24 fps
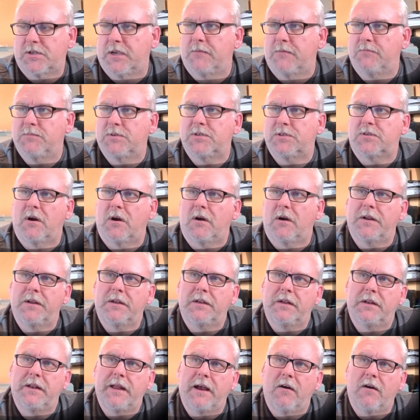I'm starting to
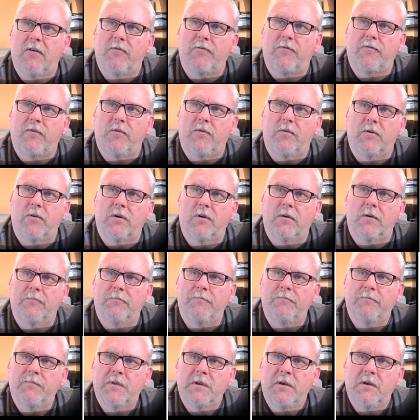now form,
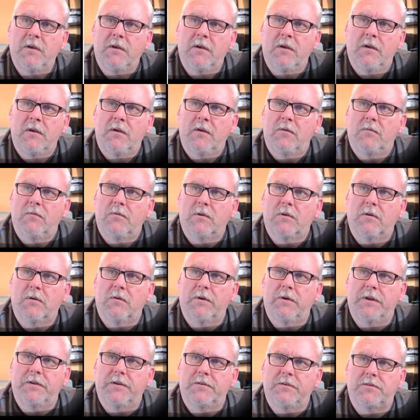we'll go
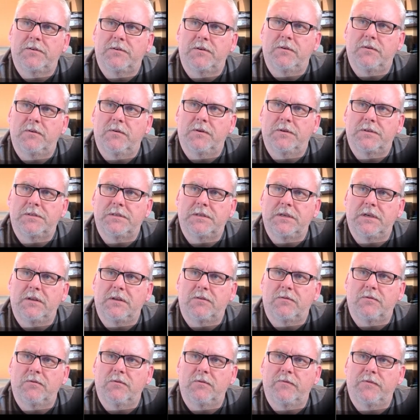into a
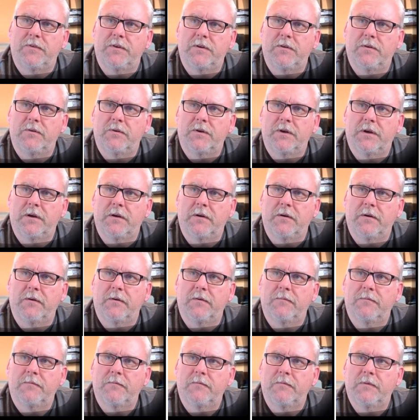see-through view here,
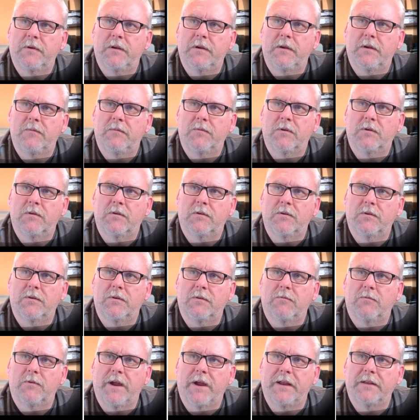and we'll go to a
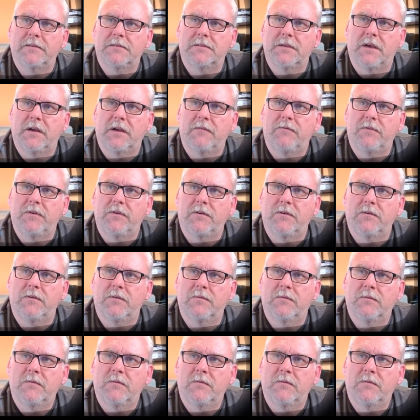right side view.